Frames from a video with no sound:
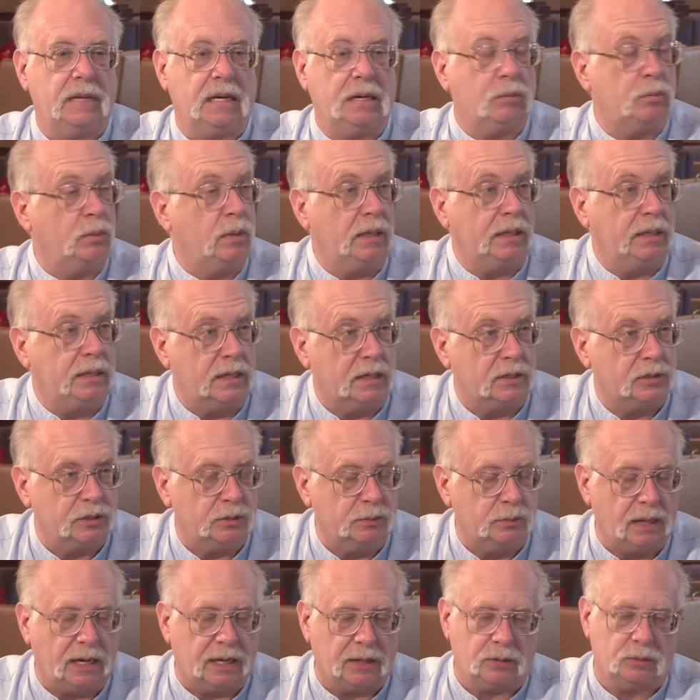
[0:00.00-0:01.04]
It really
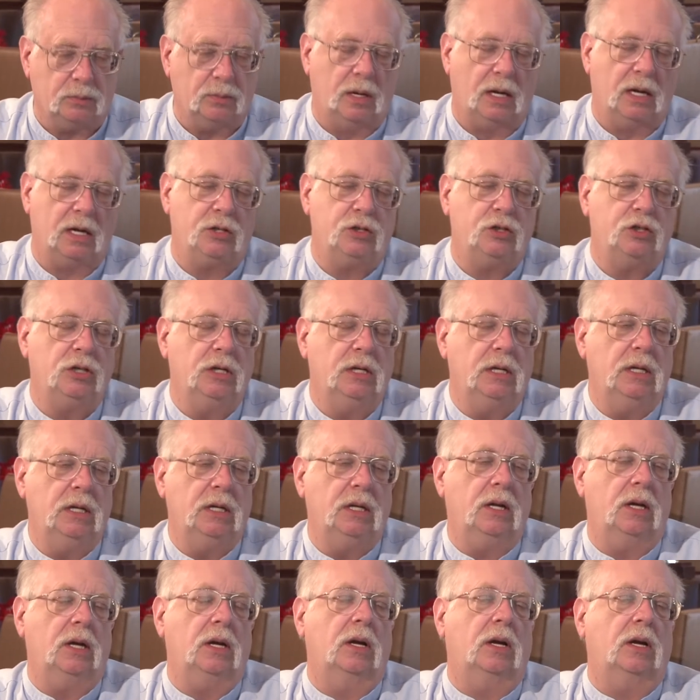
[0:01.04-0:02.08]
doesn't matter much.
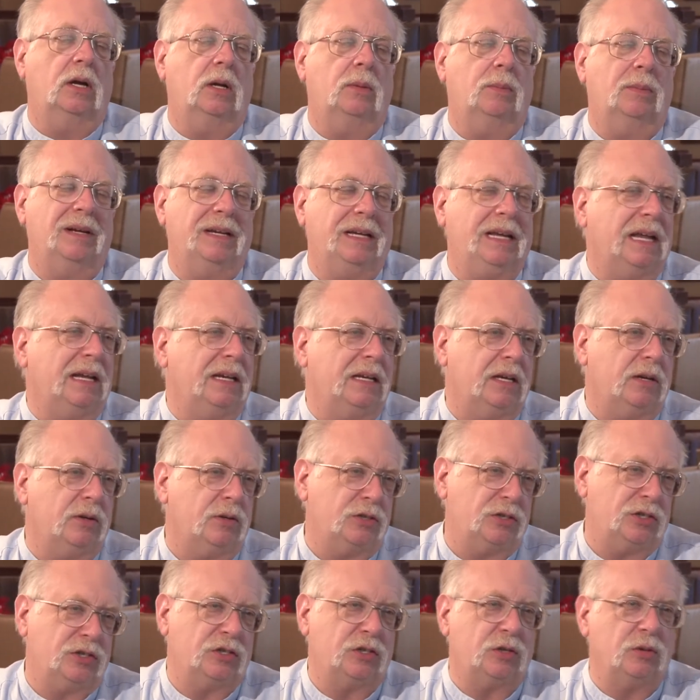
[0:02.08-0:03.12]
Again,
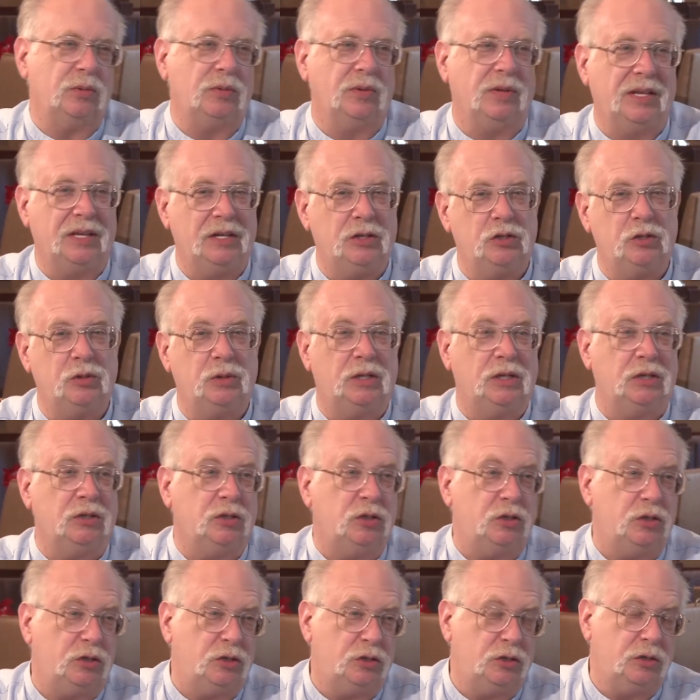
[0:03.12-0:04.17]
there's certain things you
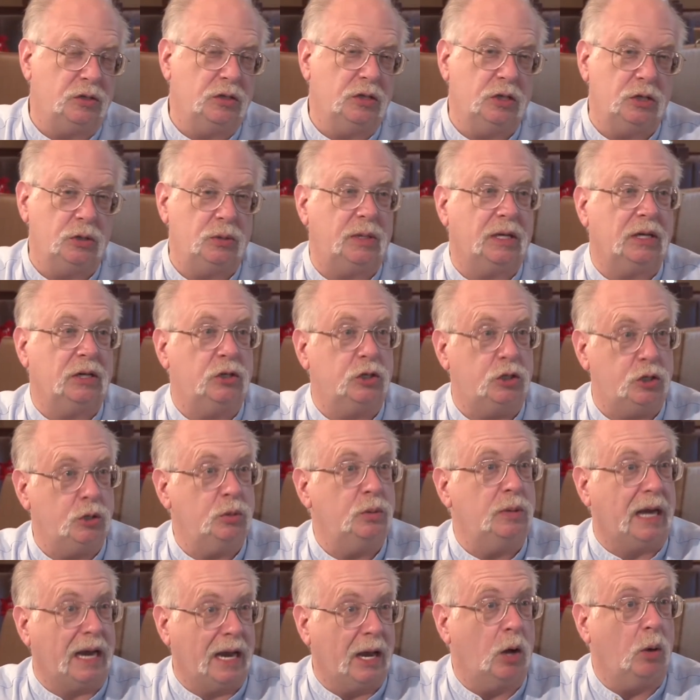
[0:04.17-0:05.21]
can
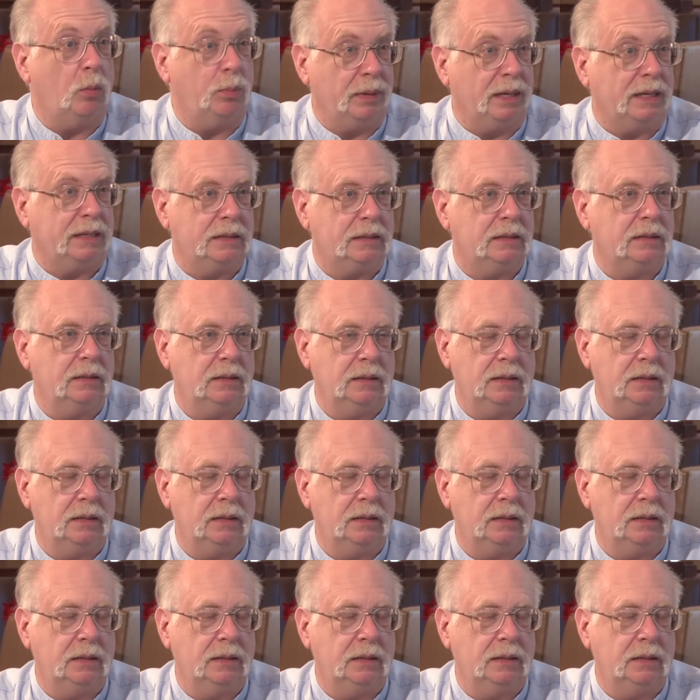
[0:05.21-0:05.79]
do to help it